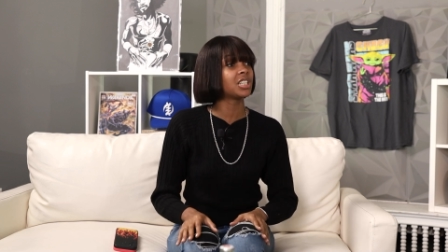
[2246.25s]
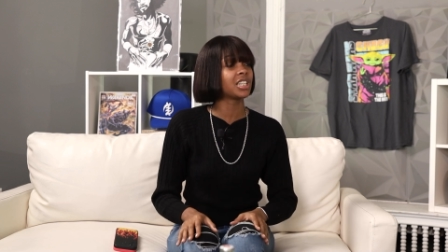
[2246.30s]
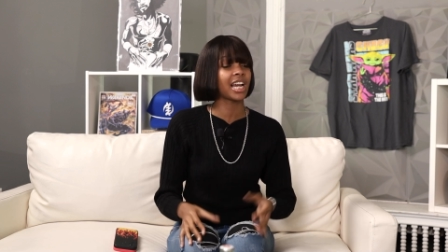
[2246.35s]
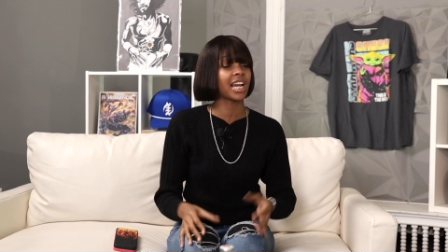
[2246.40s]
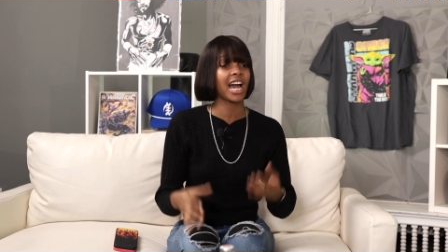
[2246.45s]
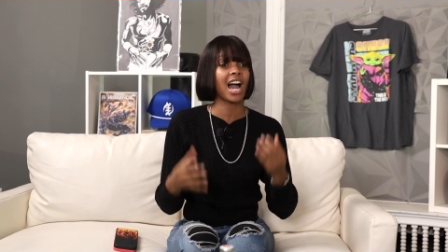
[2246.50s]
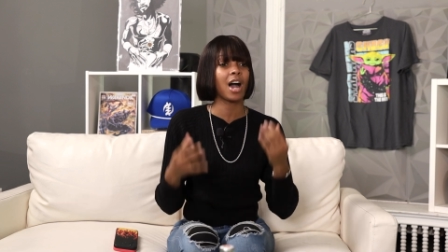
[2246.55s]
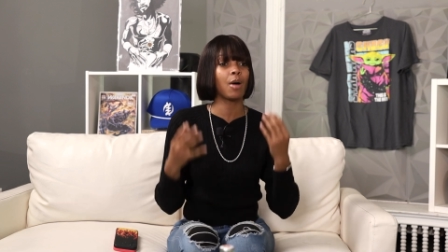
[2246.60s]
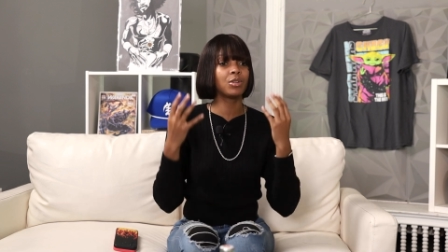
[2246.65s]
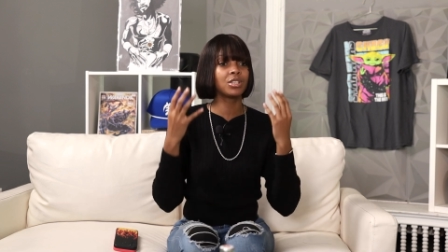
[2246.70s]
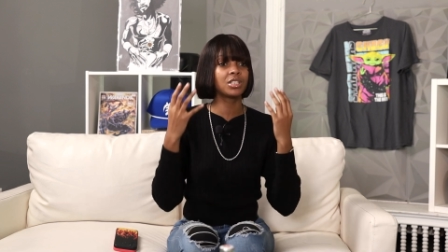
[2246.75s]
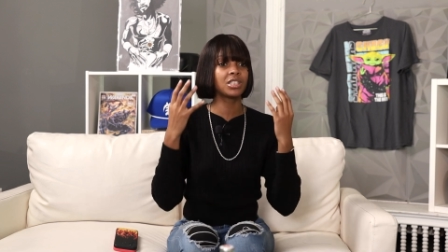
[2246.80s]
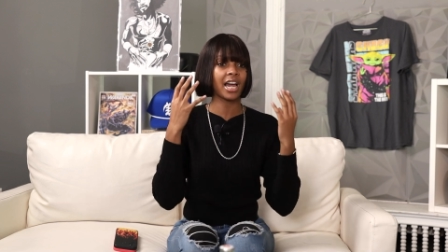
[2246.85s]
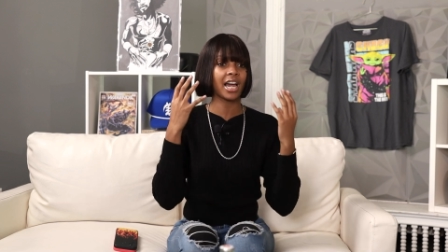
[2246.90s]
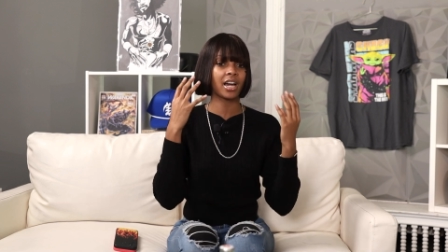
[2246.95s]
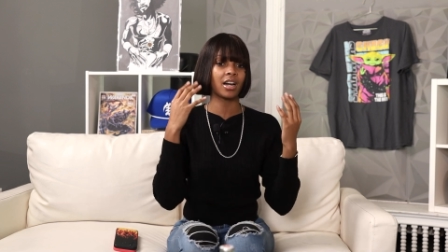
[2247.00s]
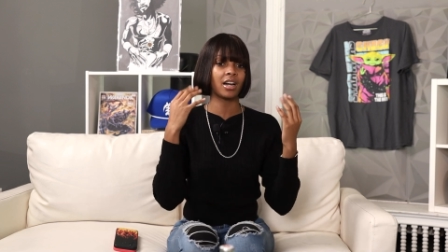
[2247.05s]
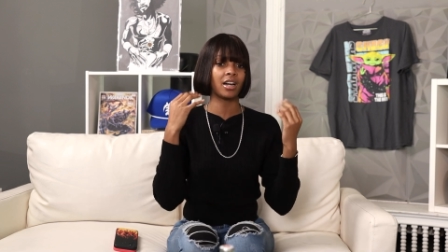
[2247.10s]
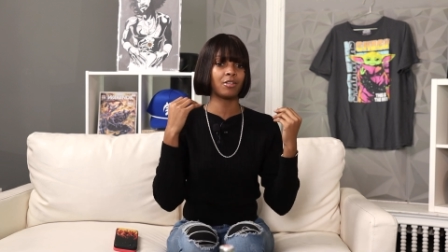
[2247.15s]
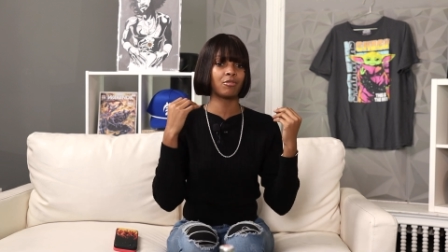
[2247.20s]
Like I was
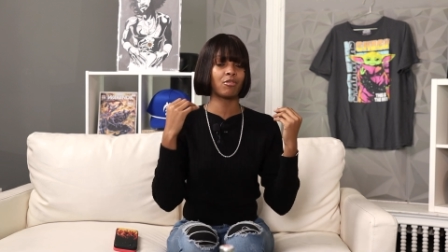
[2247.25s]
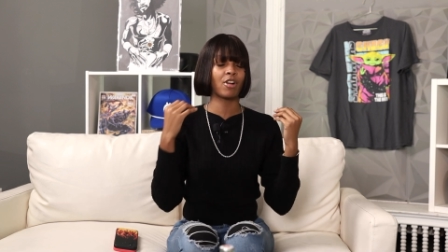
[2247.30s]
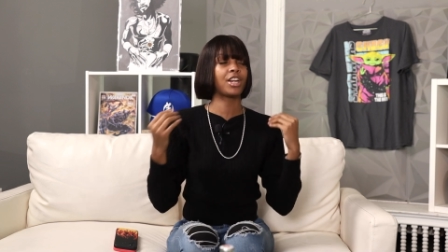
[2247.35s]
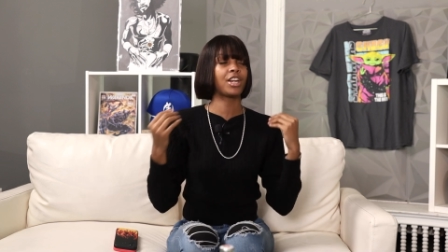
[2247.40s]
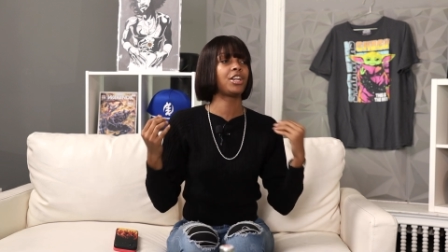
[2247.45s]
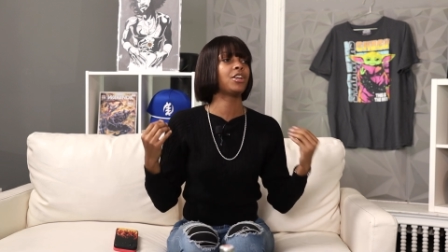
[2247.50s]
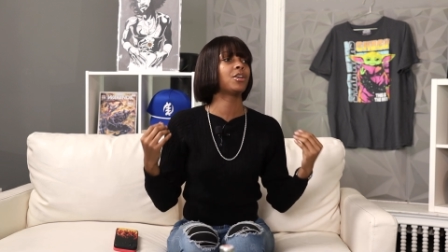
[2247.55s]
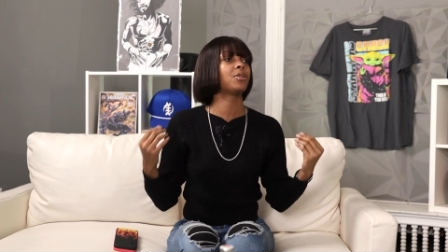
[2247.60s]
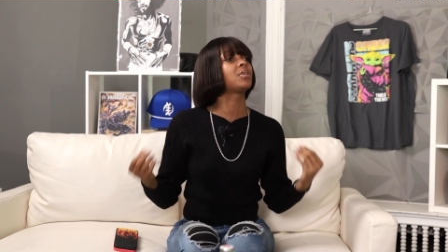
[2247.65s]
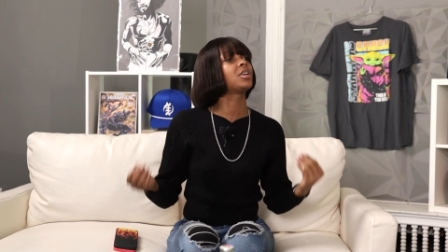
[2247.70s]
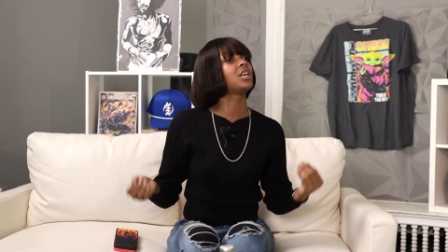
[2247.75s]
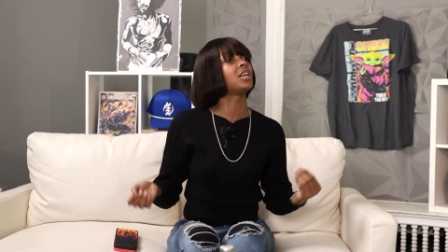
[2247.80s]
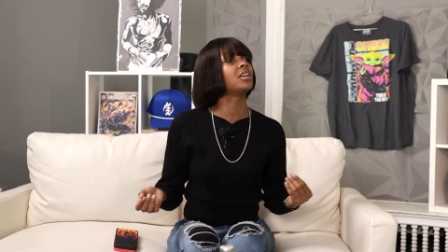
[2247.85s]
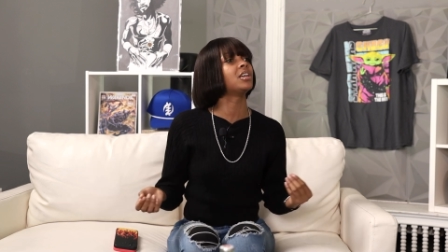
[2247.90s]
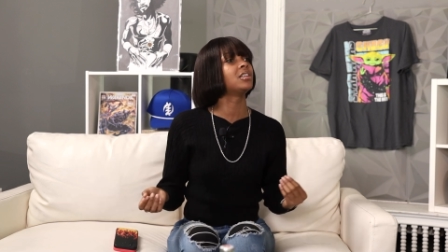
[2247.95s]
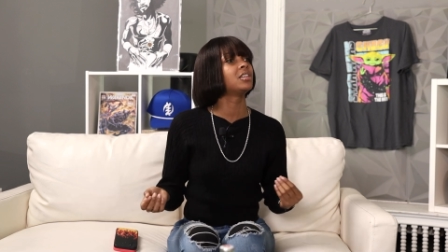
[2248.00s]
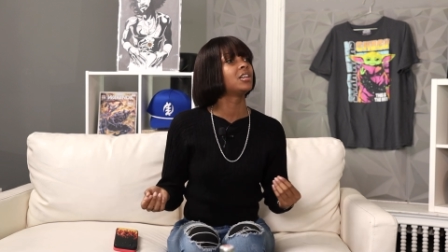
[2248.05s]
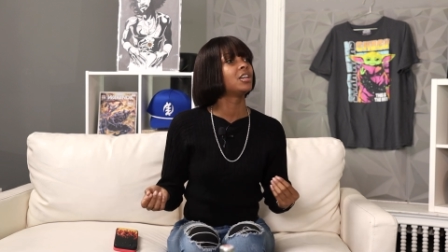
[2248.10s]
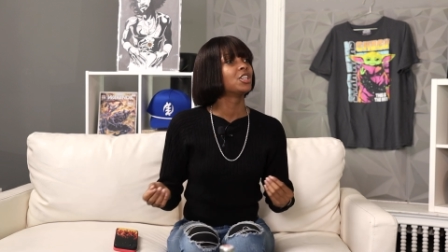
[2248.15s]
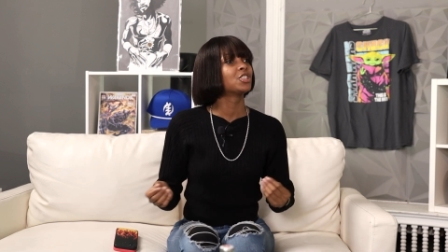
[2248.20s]
like a radio kid,